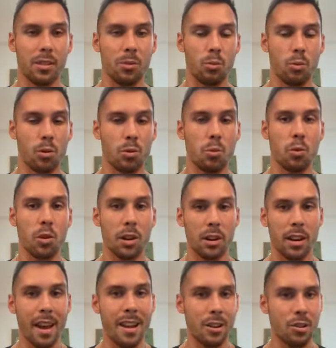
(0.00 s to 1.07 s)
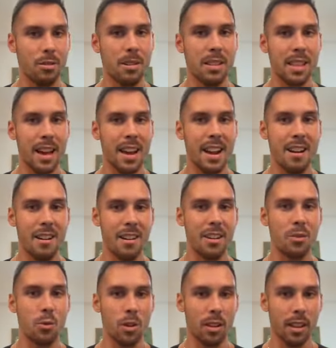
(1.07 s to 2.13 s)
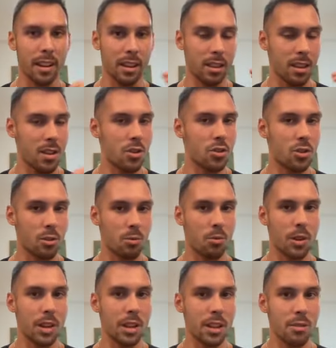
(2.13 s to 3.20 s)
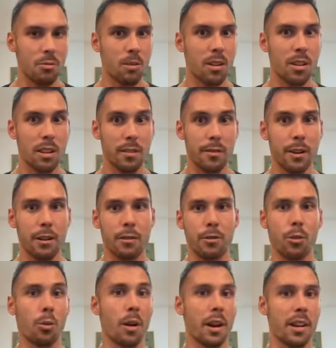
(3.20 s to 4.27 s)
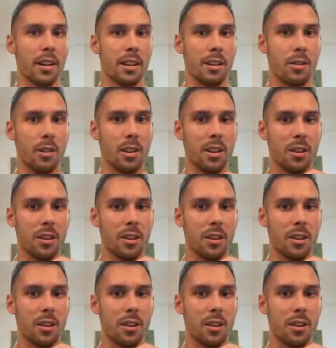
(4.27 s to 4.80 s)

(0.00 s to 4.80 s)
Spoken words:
we're entering that area where like things are really, really fearful right now,